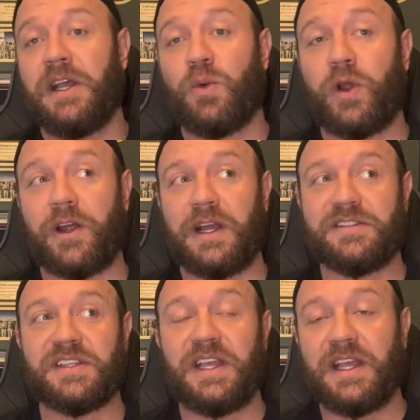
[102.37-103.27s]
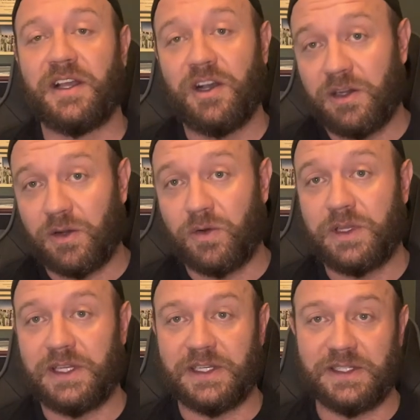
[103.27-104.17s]
Whereas a HAHO
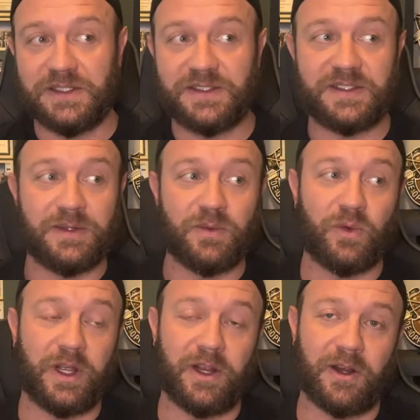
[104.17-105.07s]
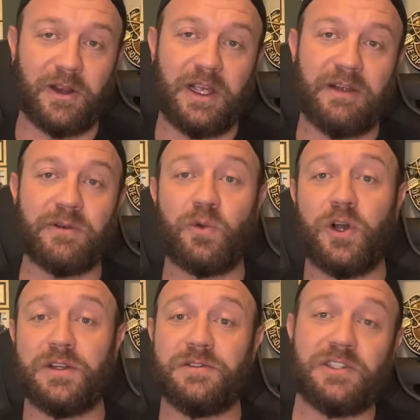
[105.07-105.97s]
is where
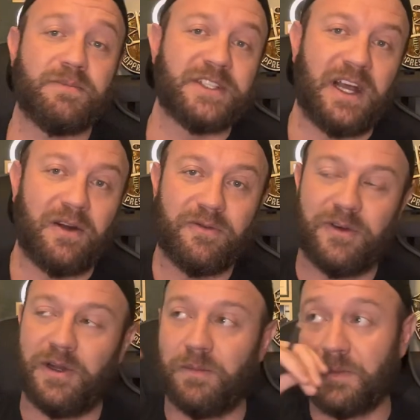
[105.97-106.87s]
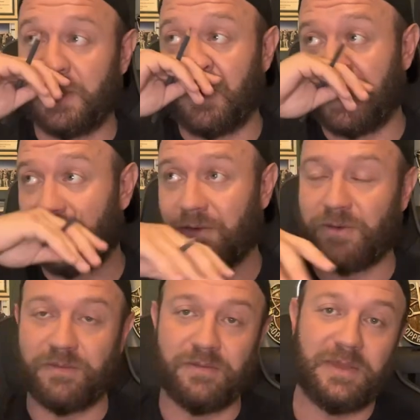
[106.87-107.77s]
everyone jumps out from, you know, anywhere
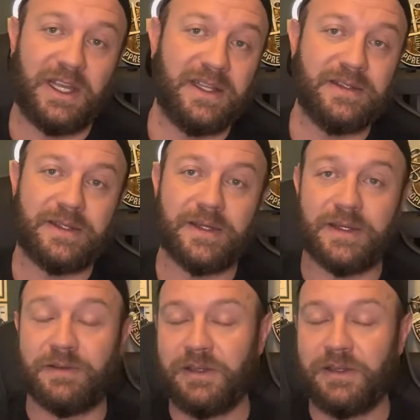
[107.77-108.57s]
from eight to